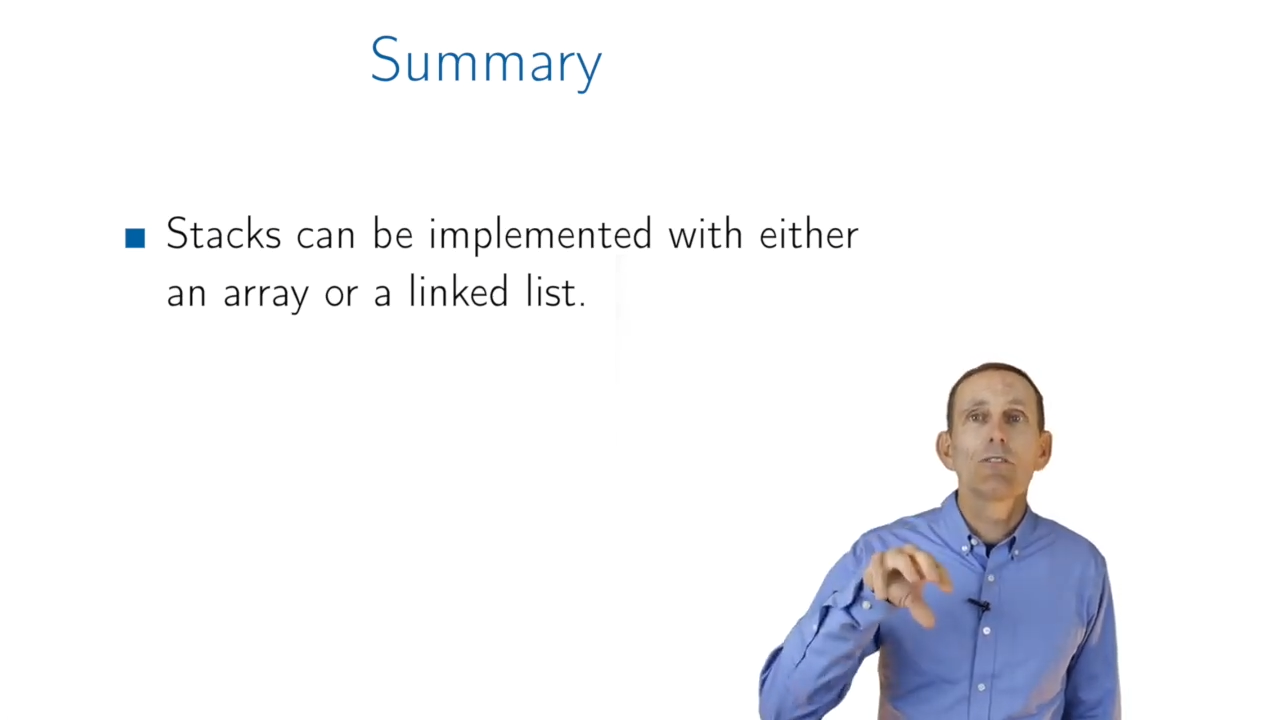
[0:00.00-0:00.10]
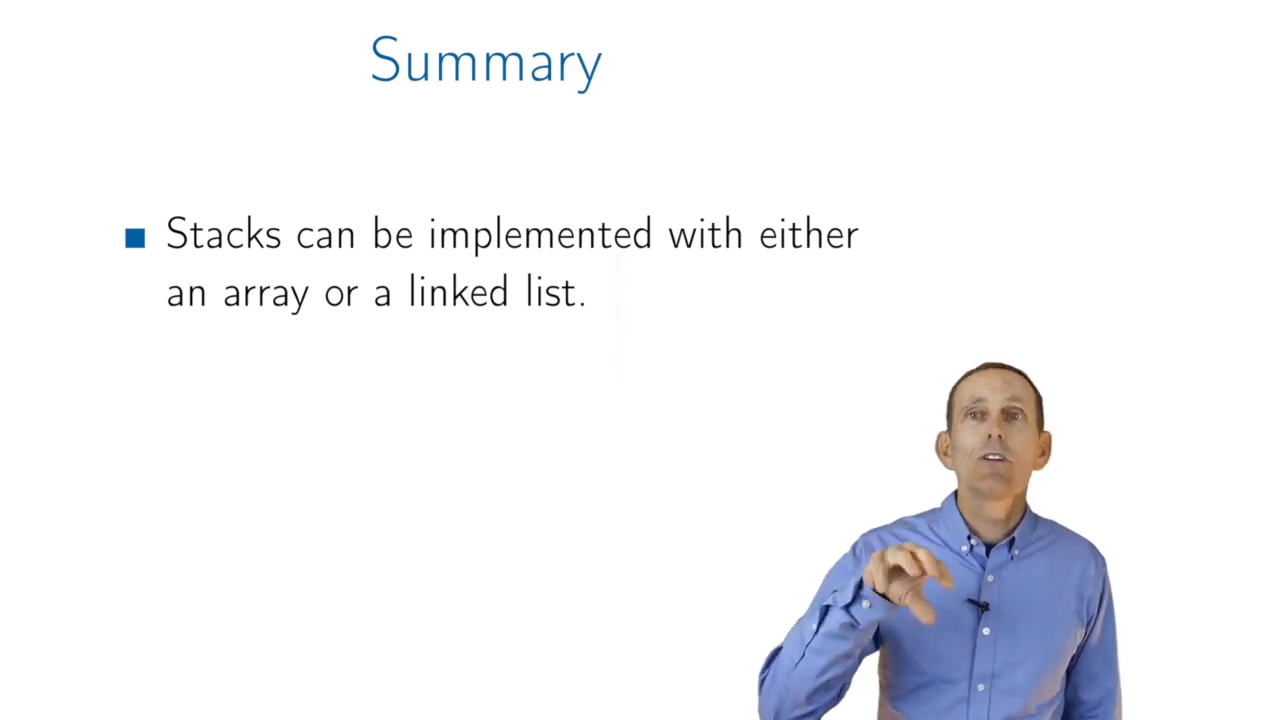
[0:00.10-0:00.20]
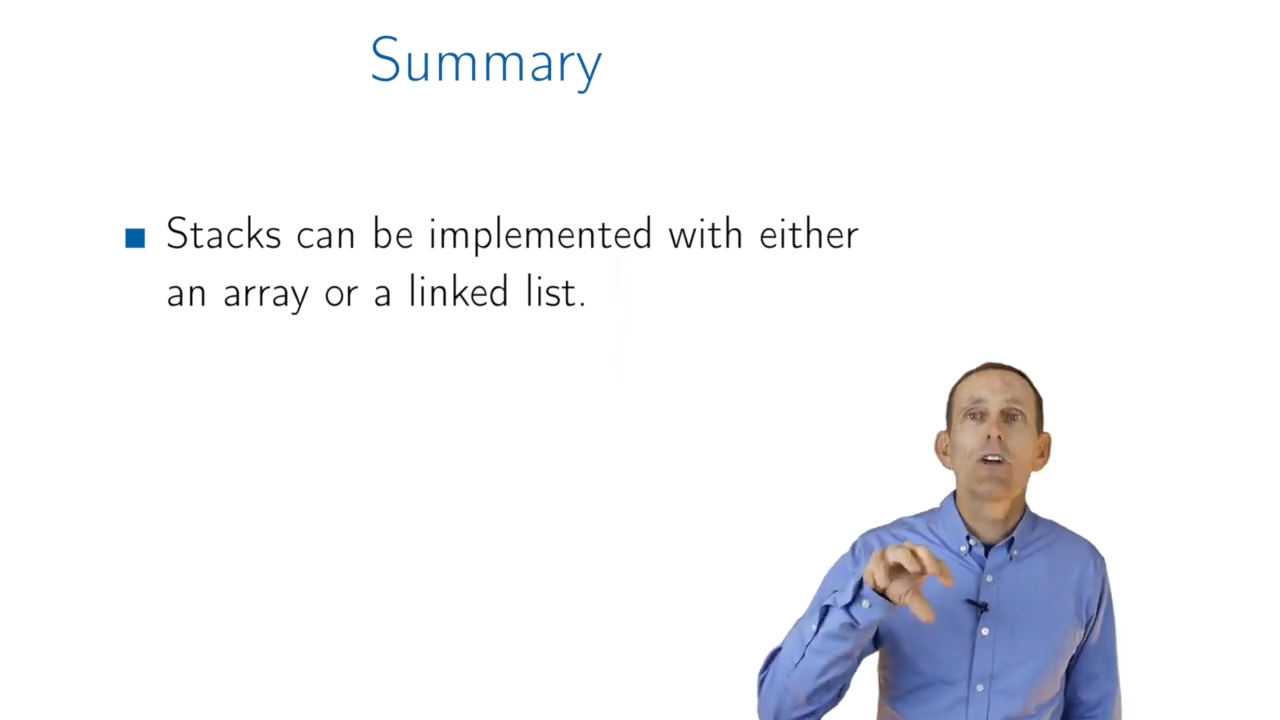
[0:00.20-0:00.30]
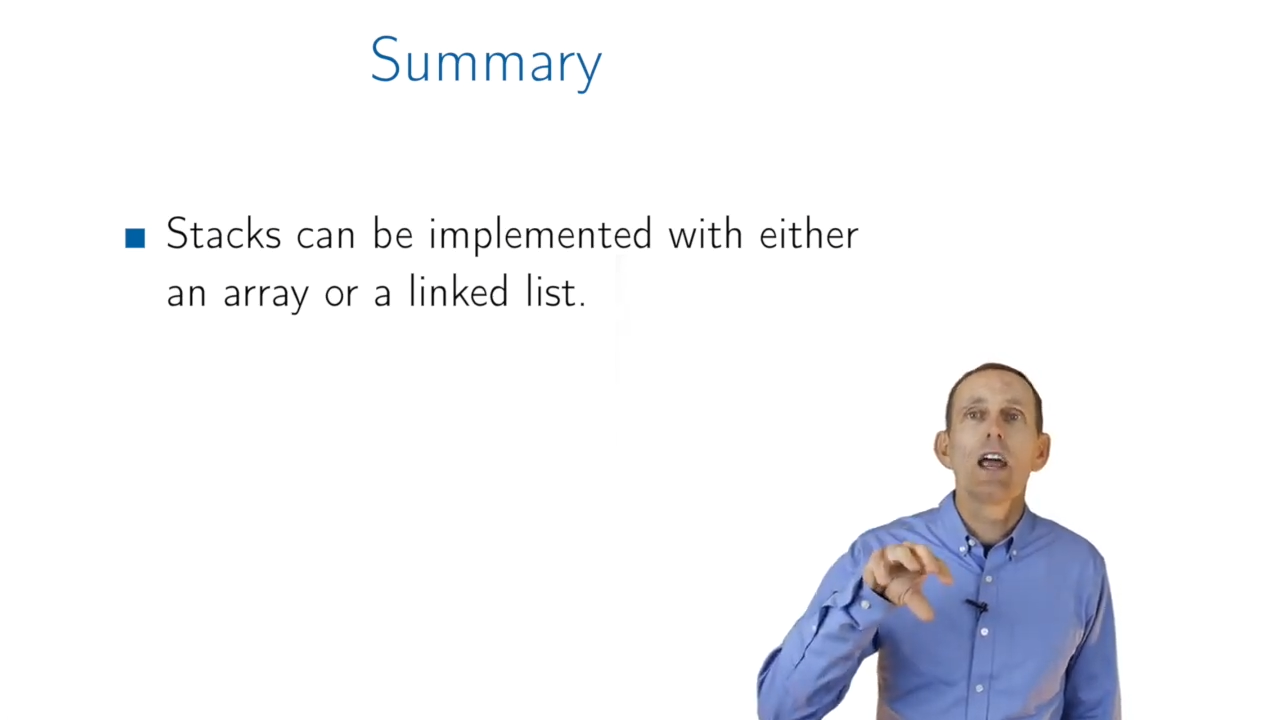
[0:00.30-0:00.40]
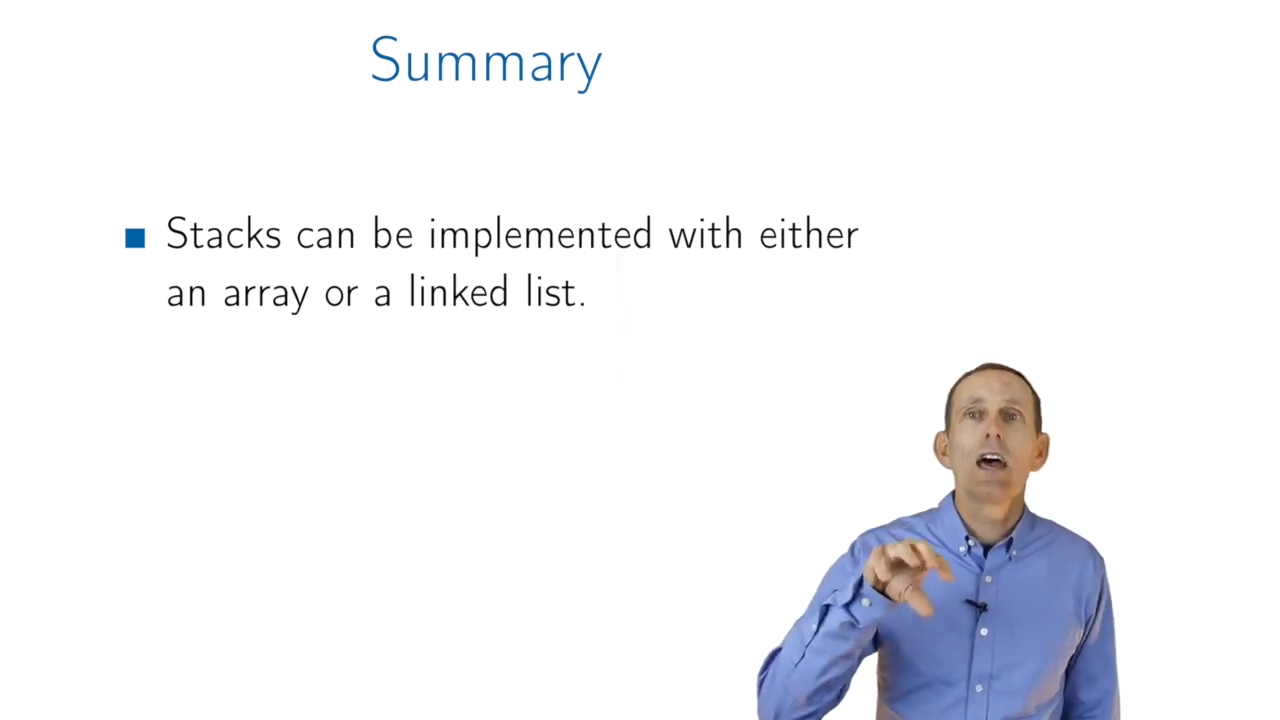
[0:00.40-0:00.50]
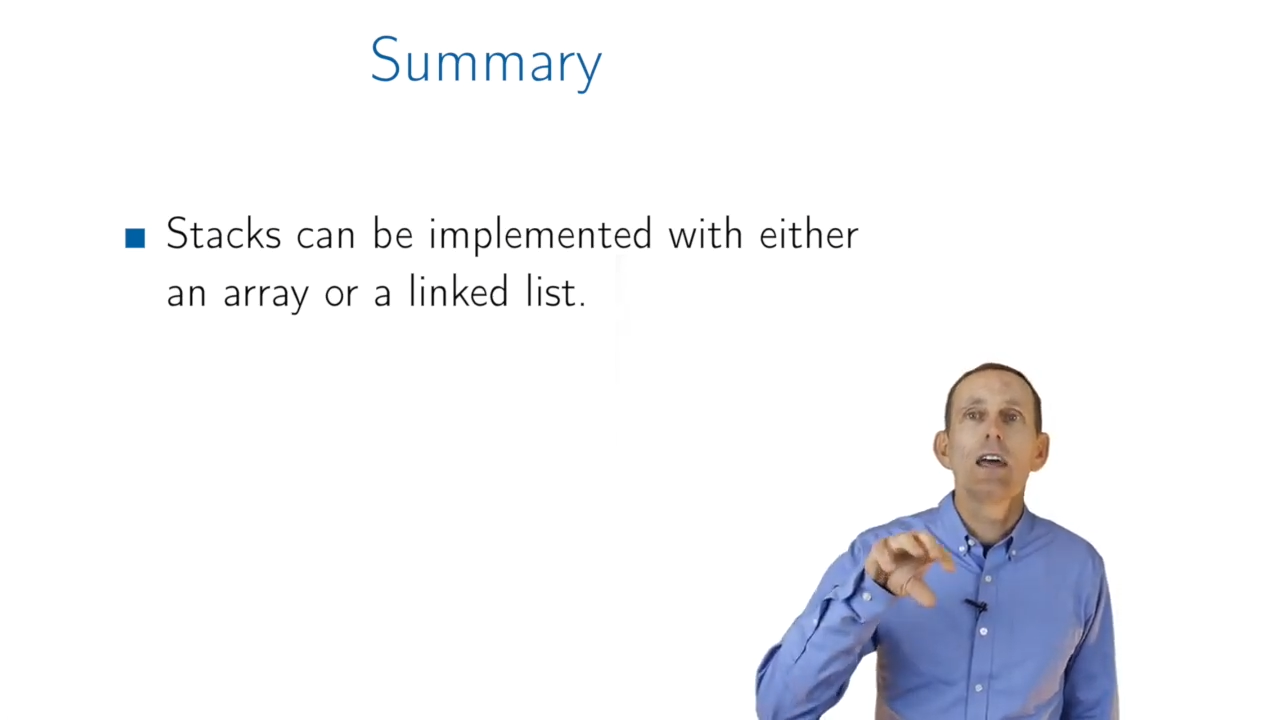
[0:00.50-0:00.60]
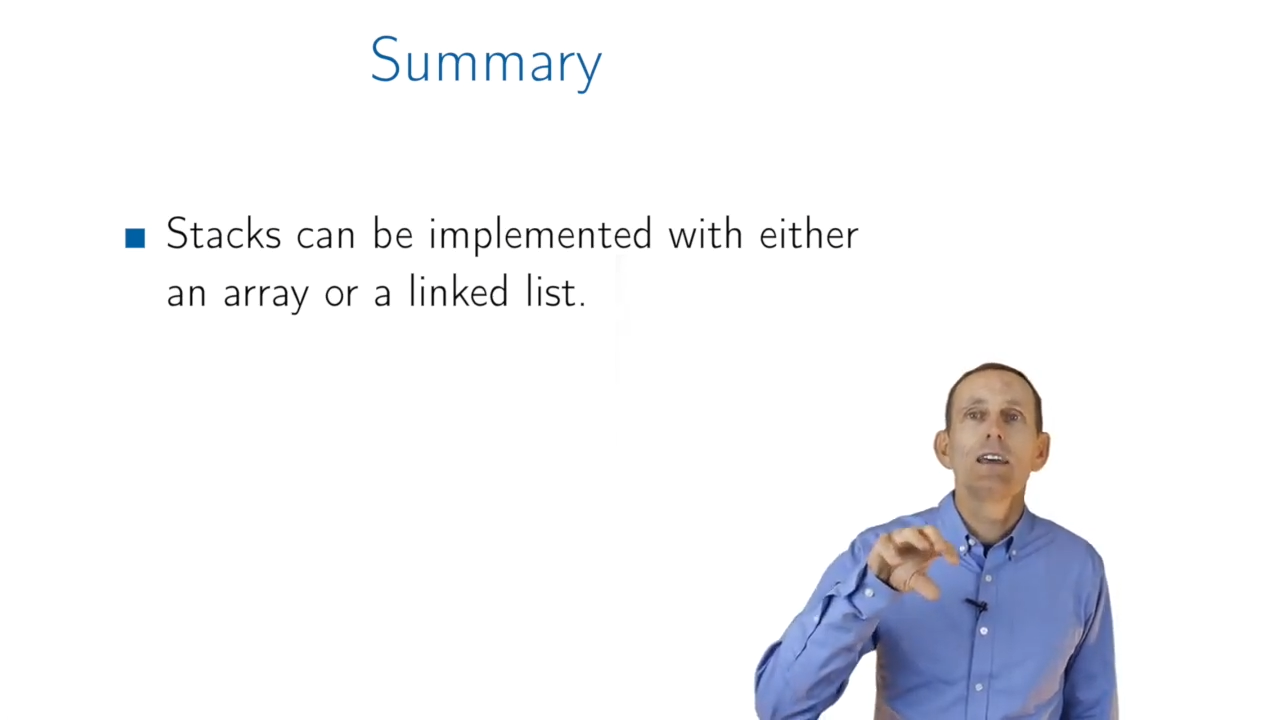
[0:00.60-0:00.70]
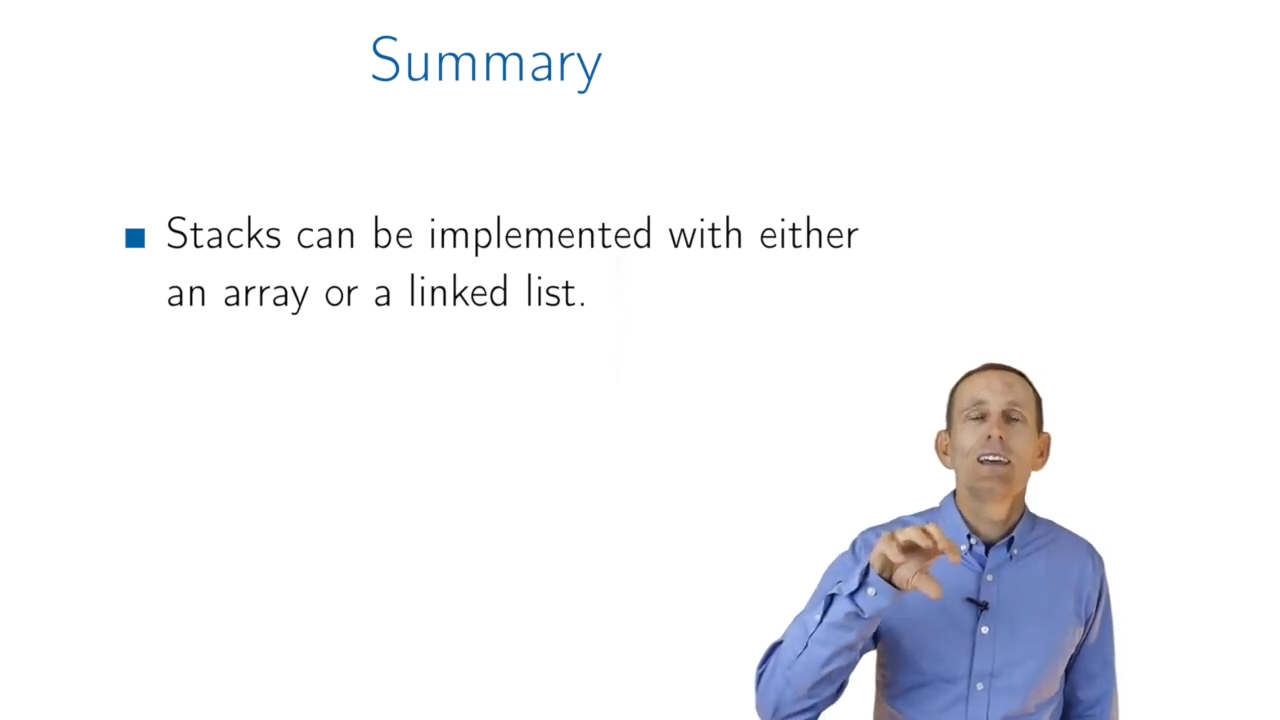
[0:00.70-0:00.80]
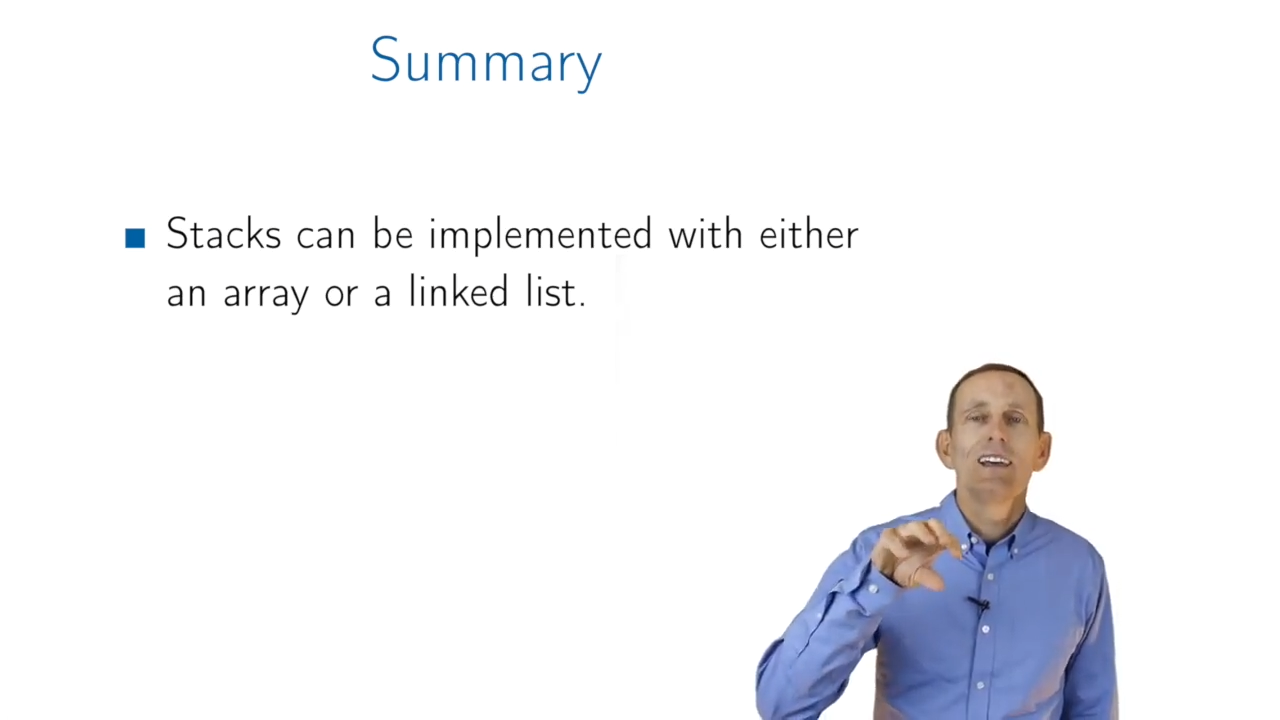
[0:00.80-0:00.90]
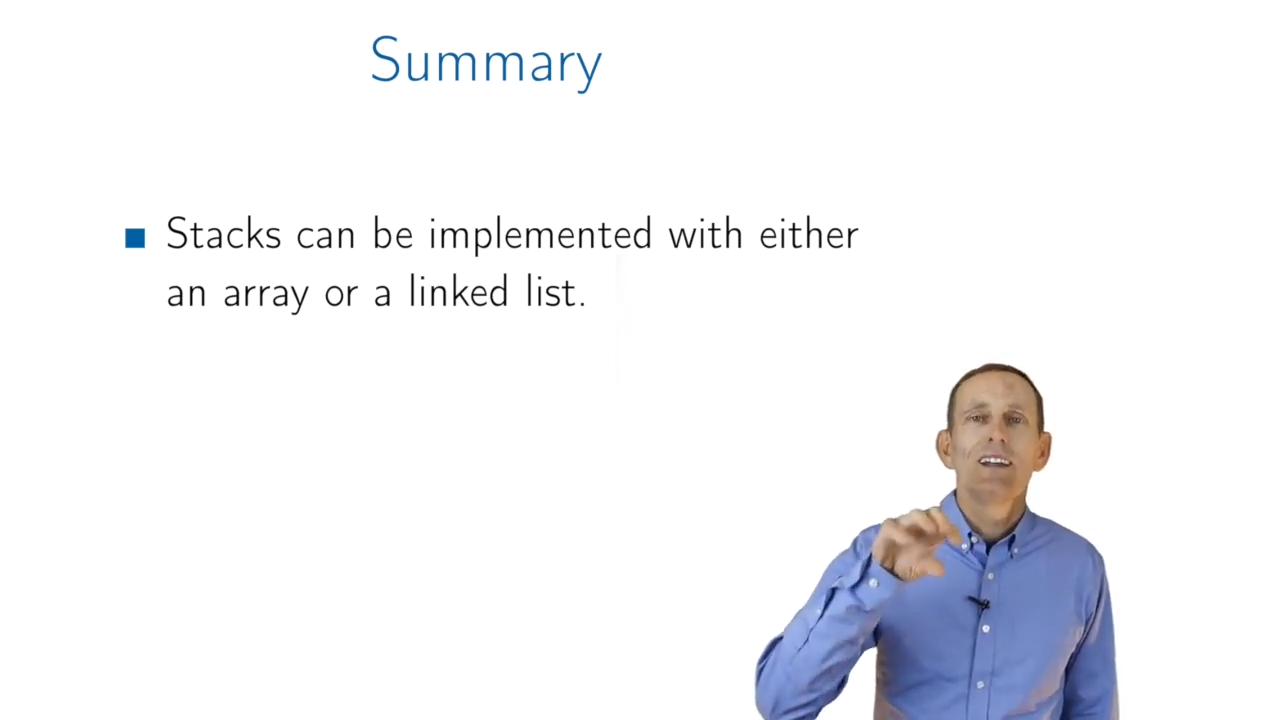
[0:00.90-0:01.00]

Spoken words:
overhead.